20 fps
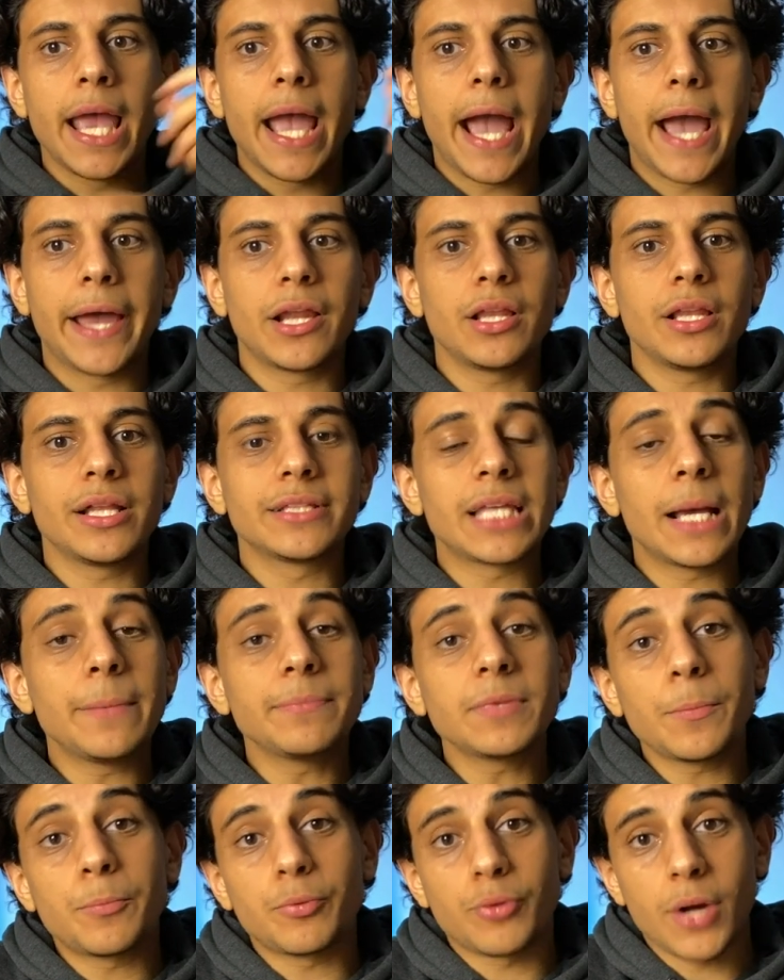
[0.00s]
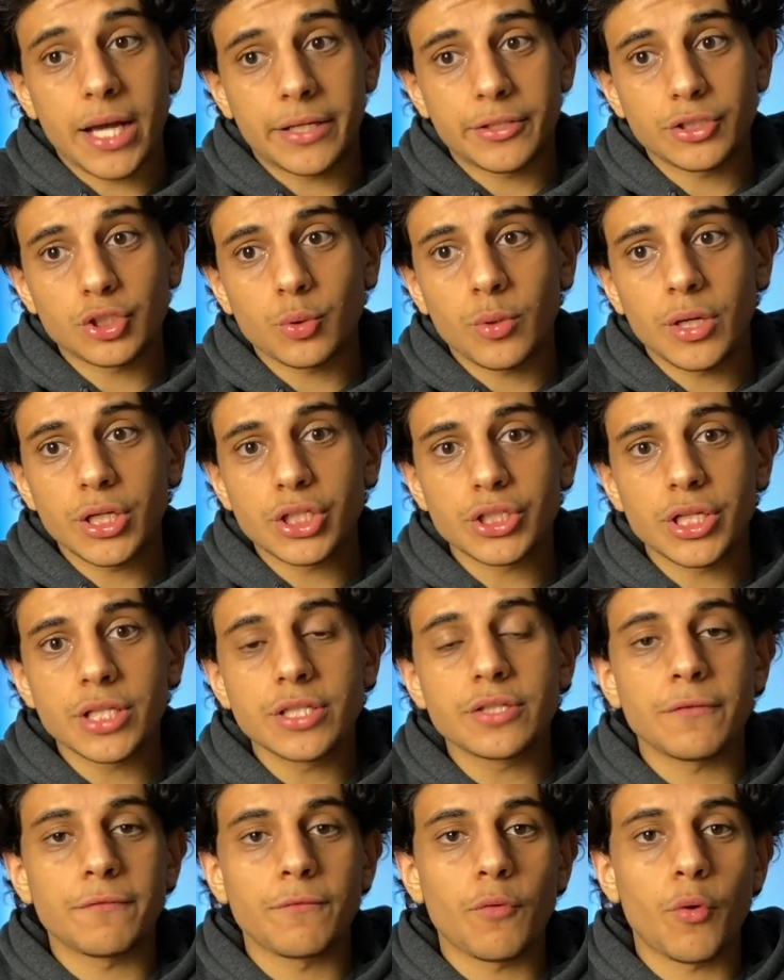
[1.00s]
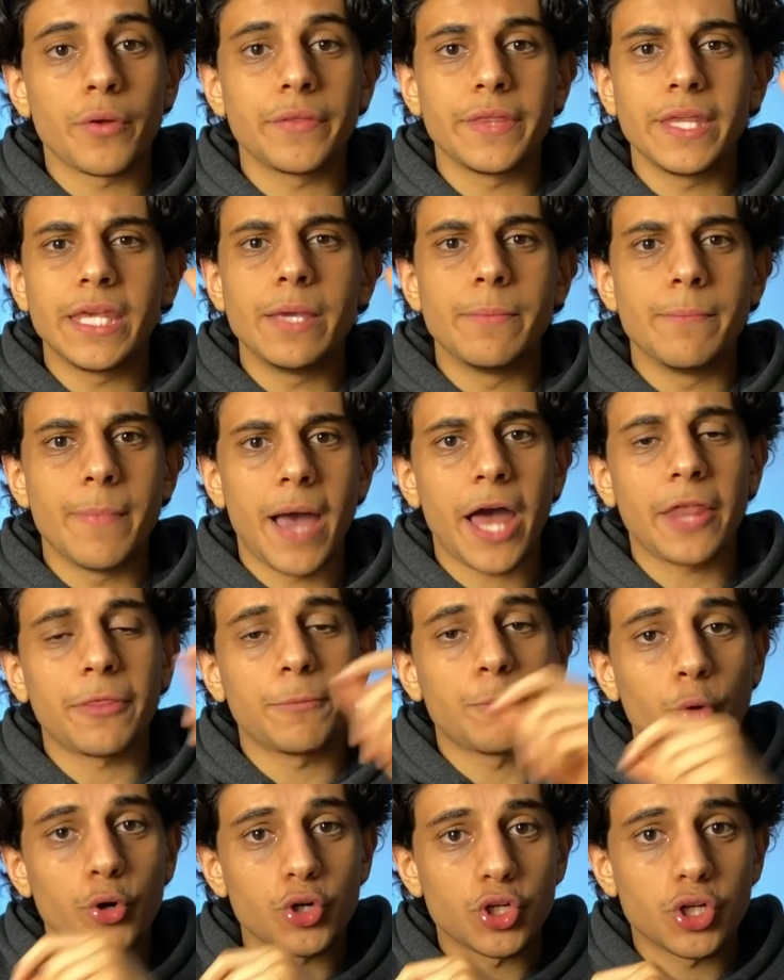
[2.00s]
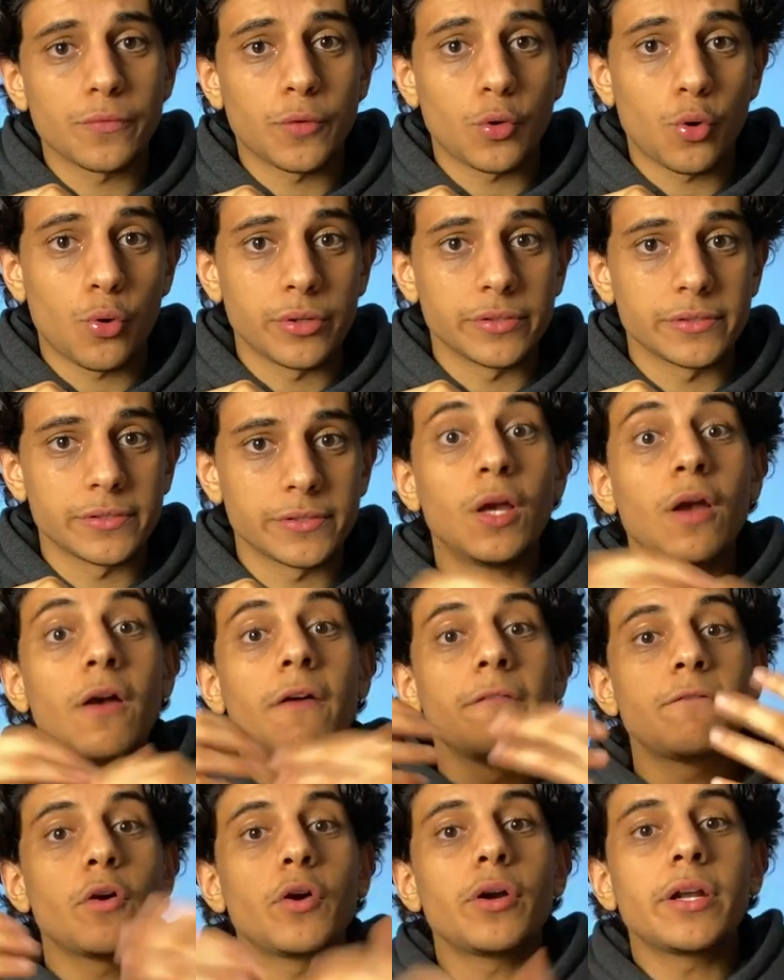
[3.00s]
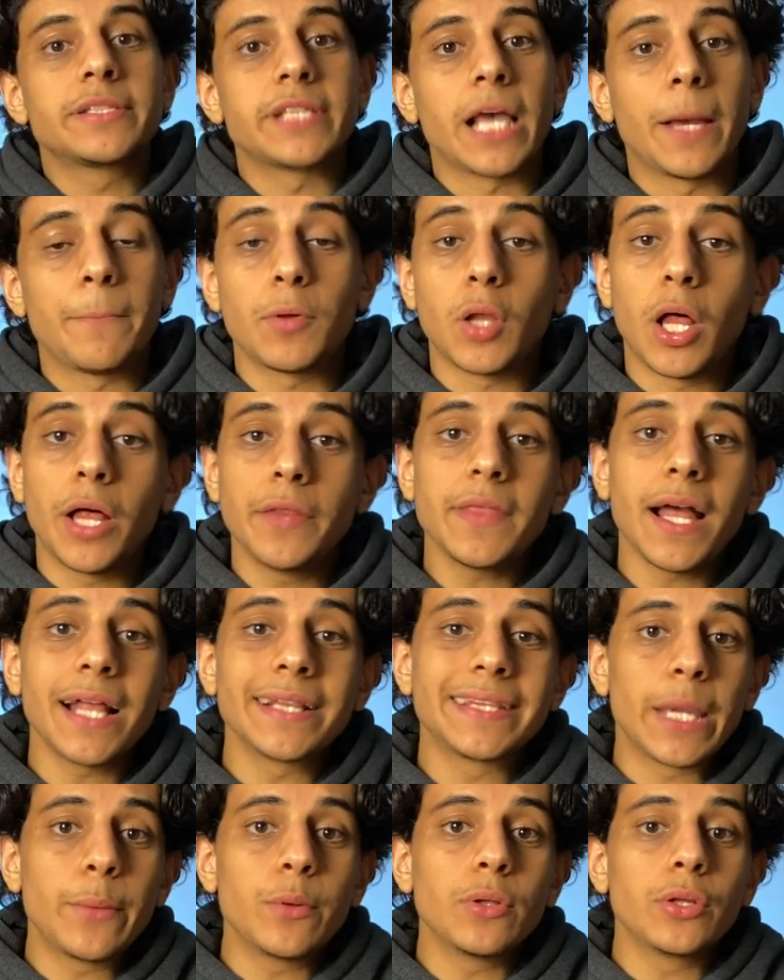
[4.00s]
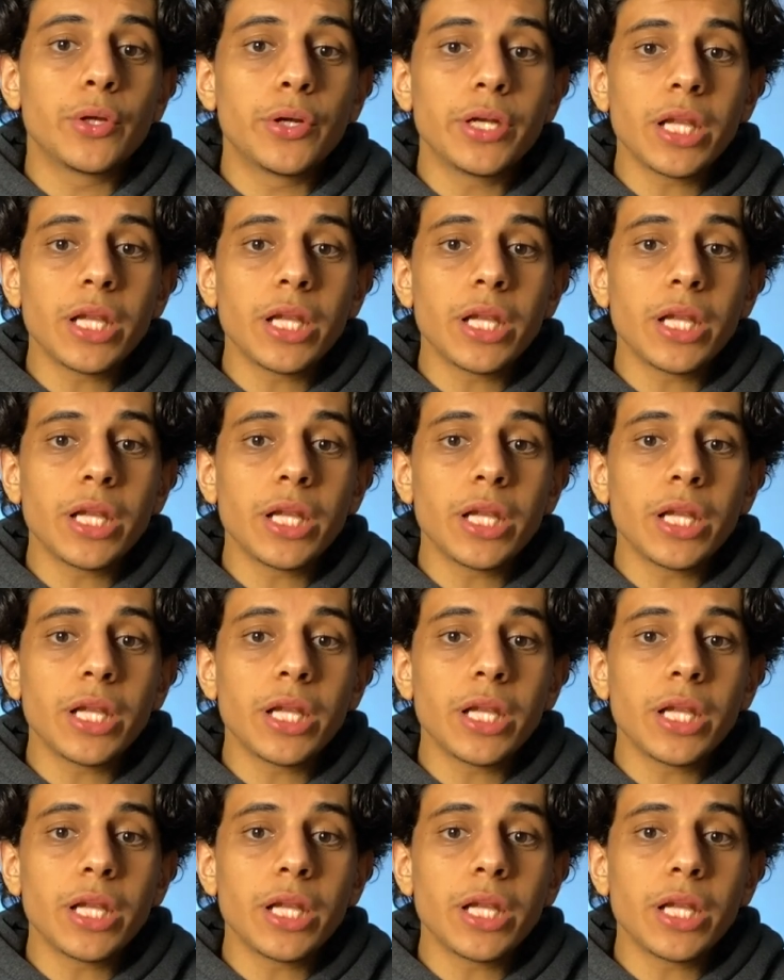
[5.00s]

and I'll attempt to practice questions for the math portion of the course. For example, on that day, we'll learn